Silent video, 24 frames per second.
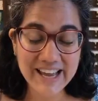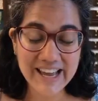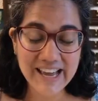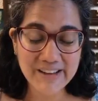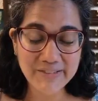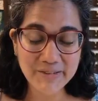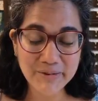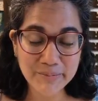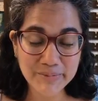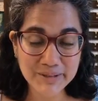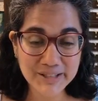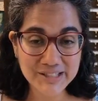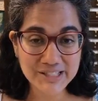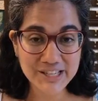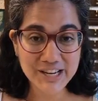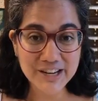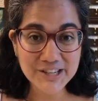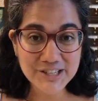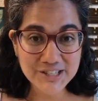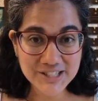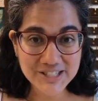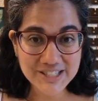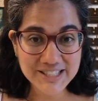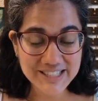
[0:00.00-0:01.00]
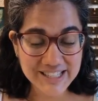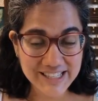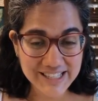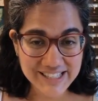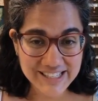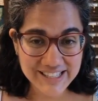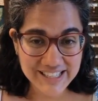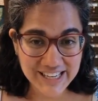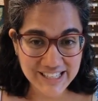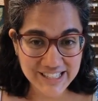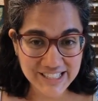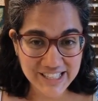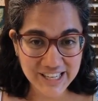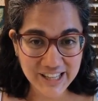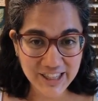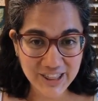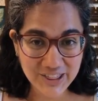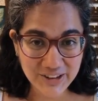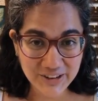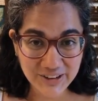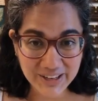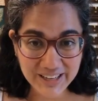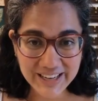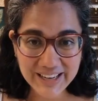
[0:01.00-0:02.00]
haven't been touched since
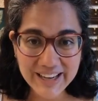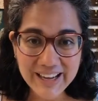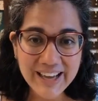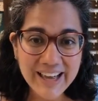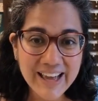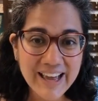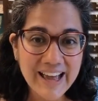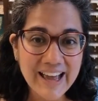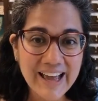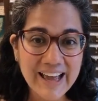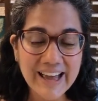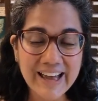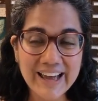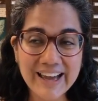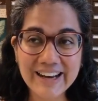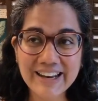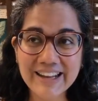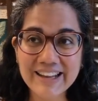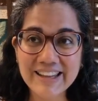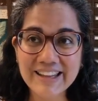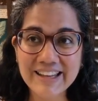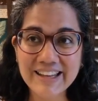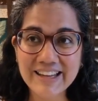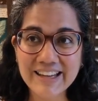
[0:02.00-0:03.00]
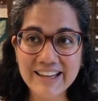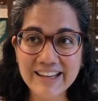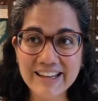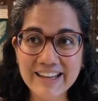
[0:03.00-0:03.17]
1930, and